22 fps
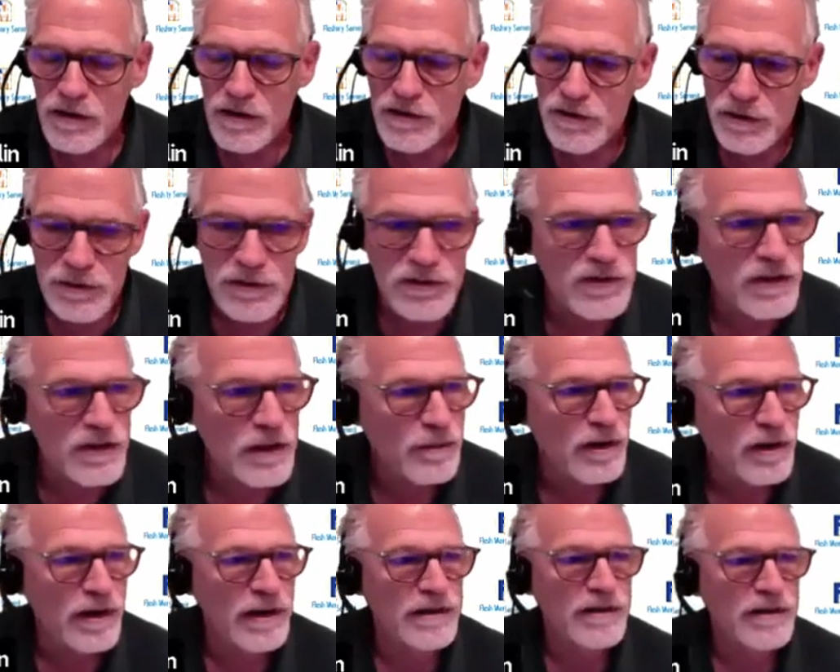So to
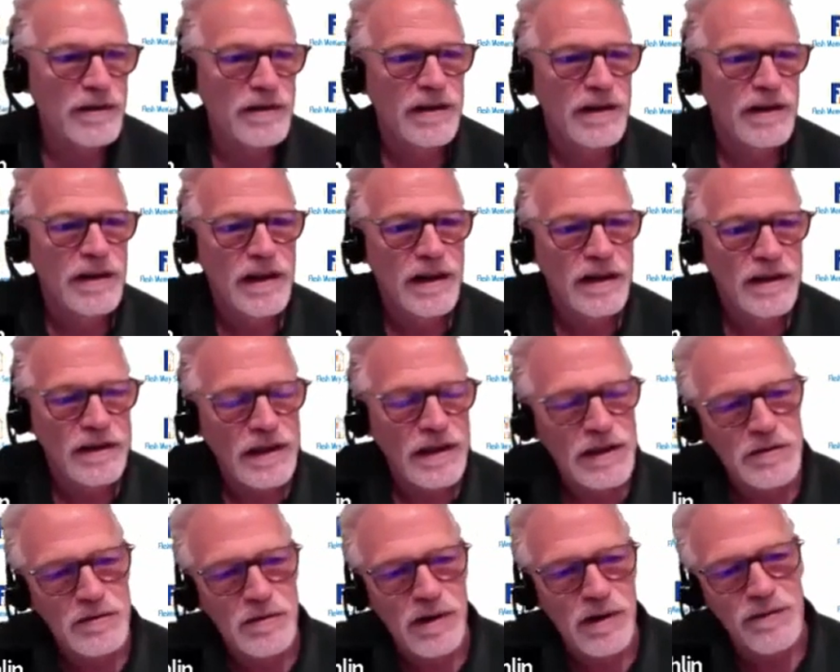summarize,
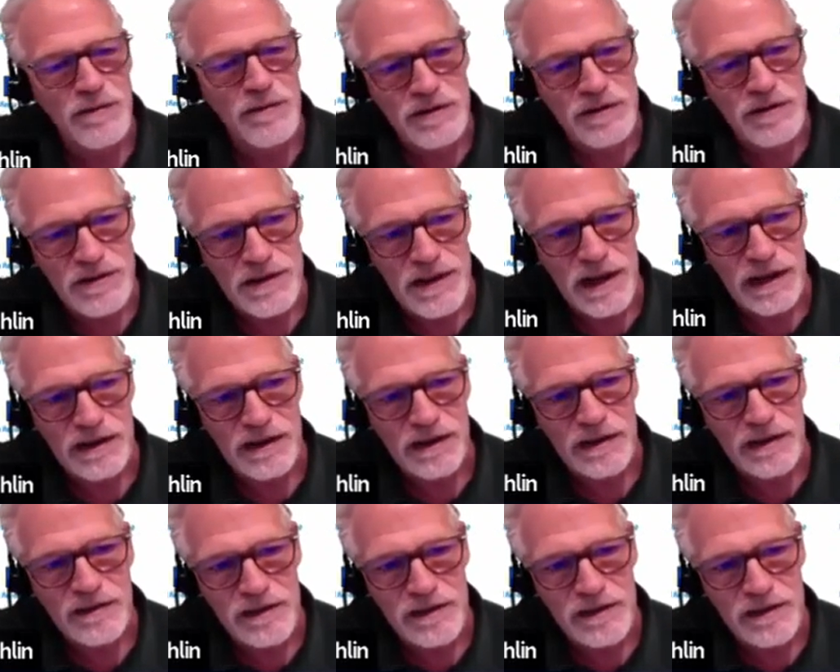lithographic scaling